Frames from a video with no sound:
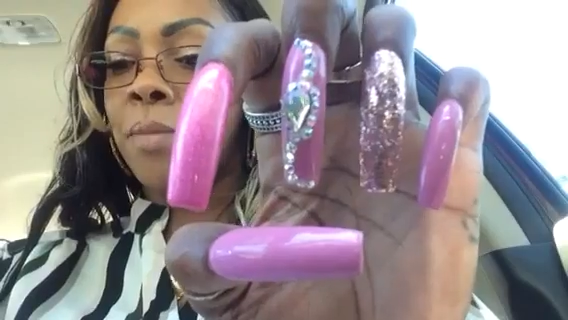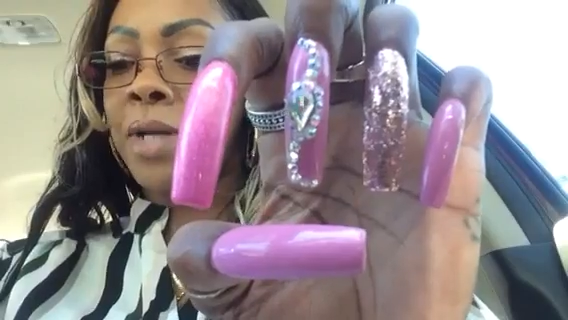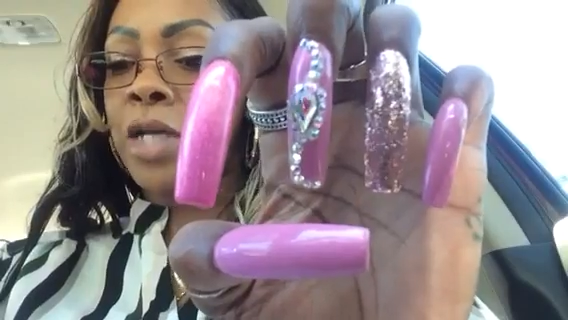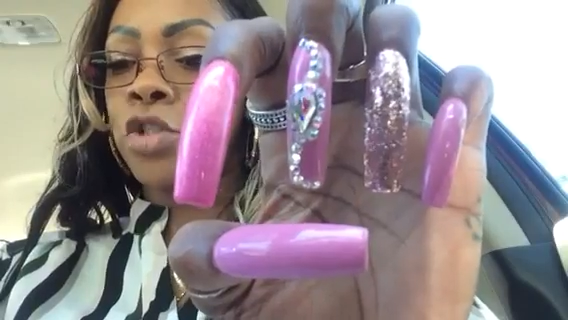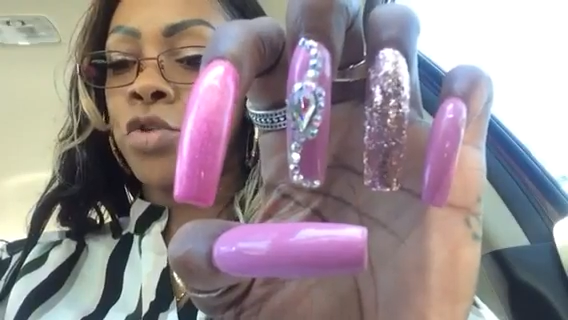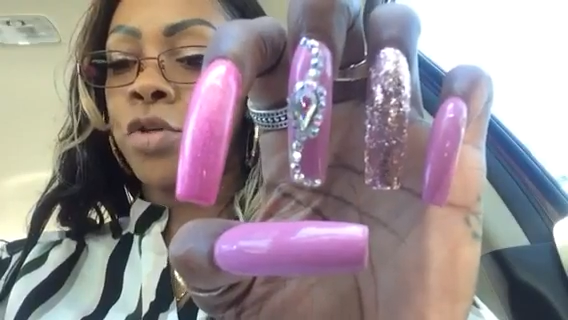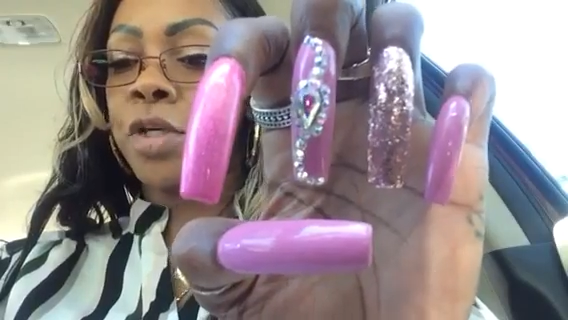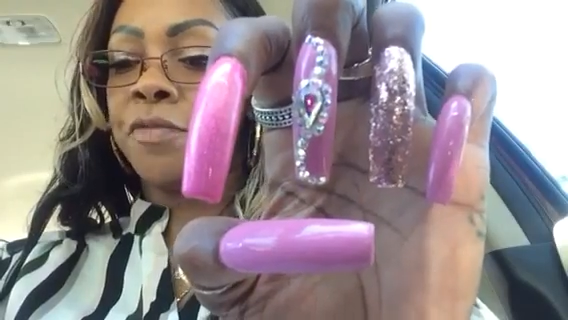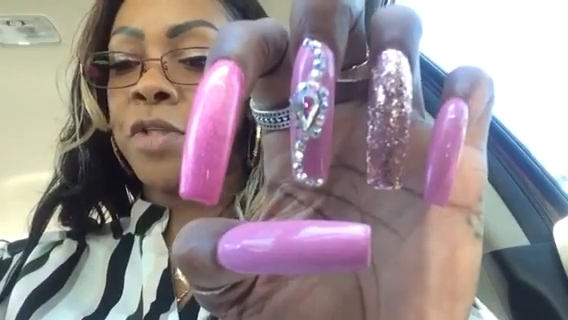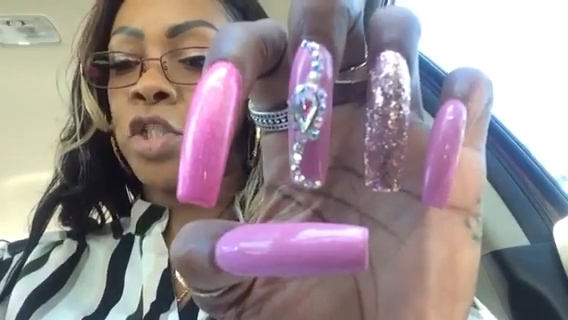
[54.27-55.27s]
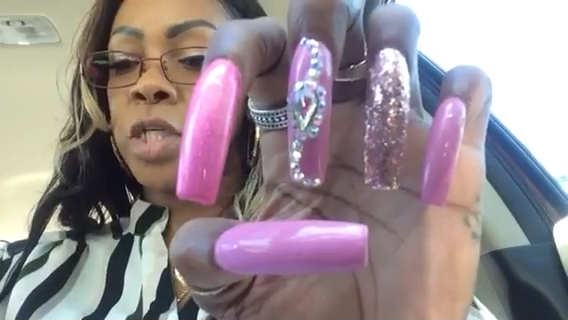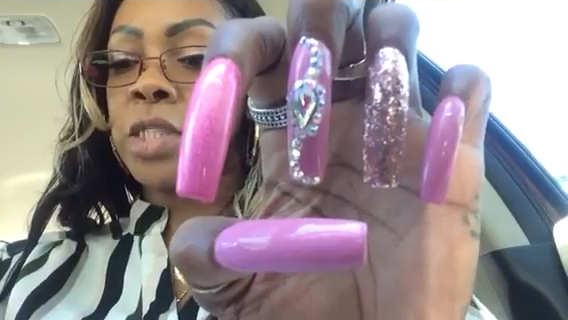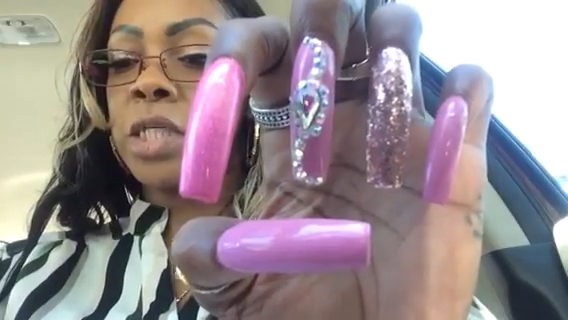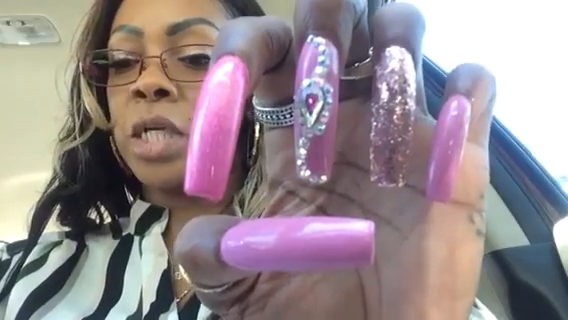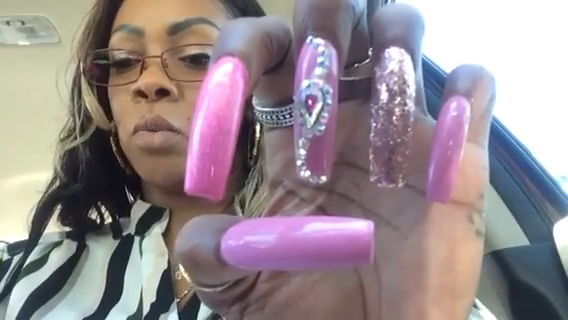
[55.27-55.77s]
i'm not sure if it
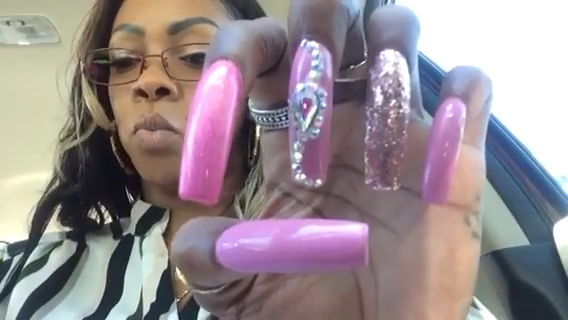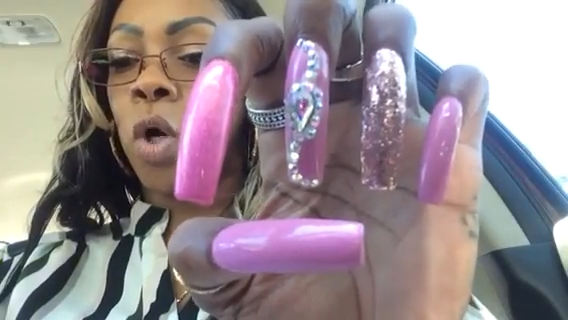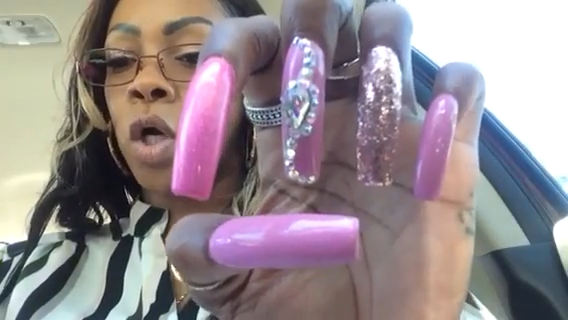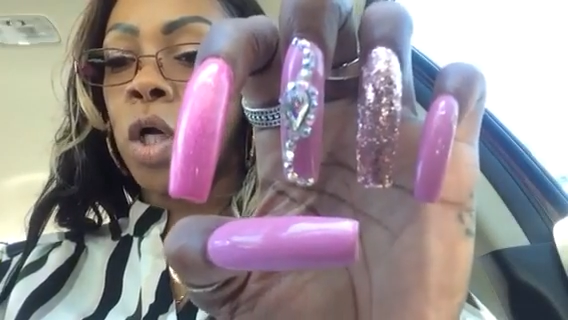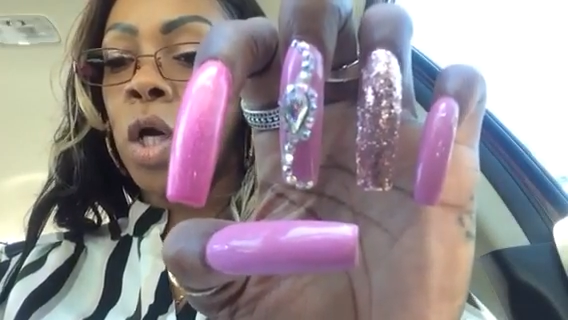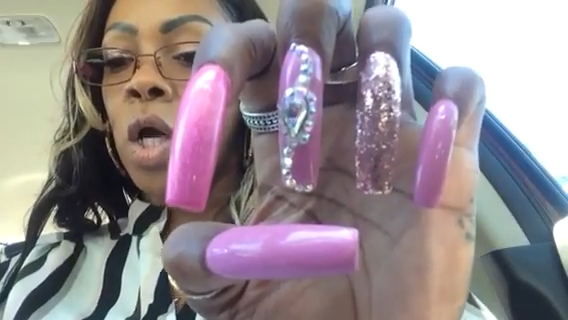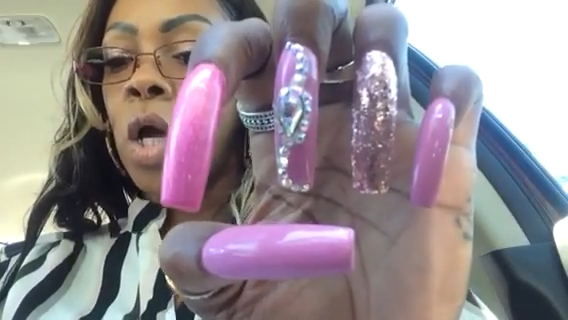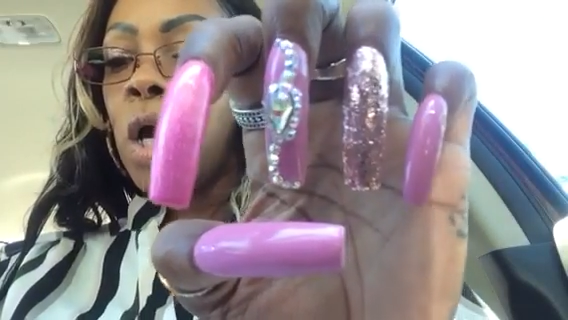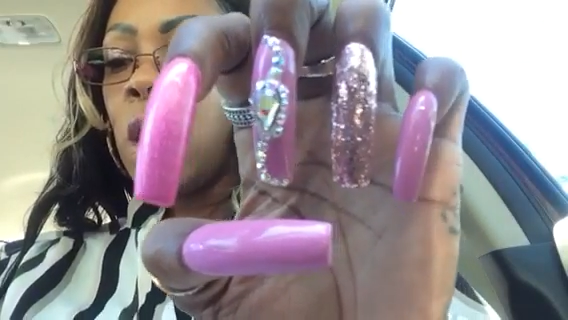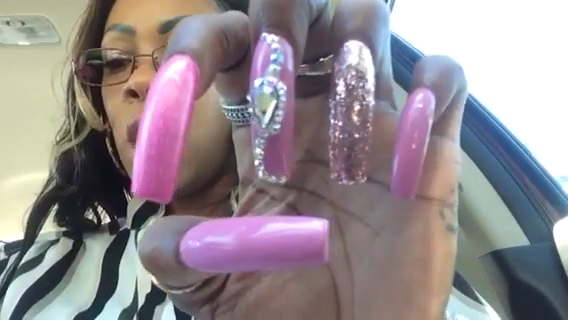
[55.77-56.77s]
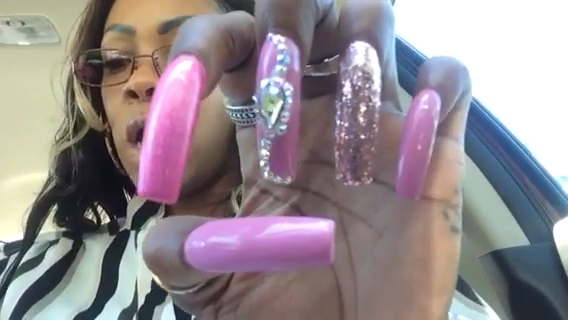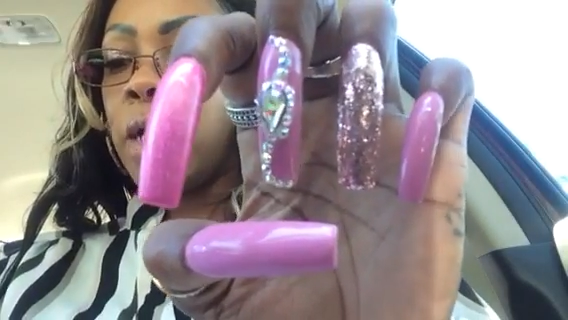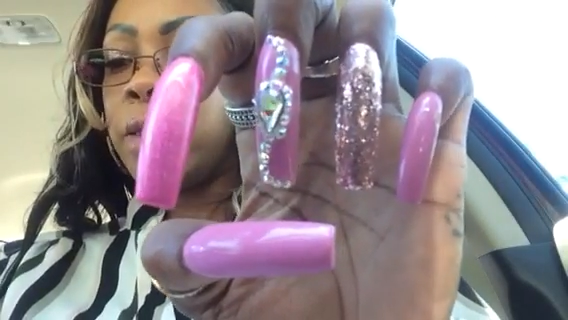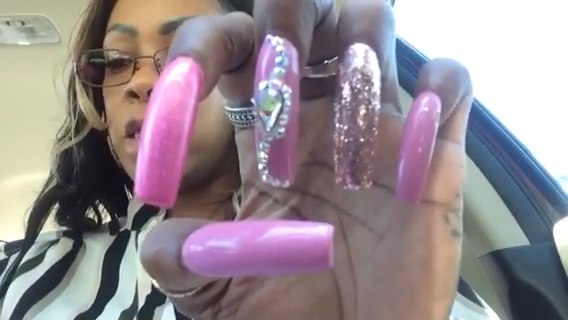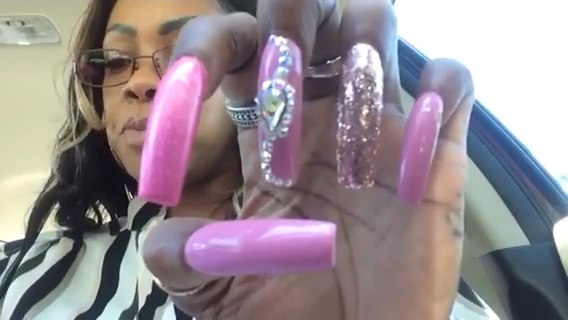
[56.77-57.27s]
just didn't work
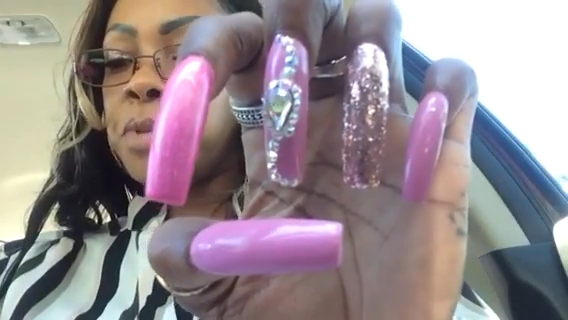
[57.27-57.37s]
on this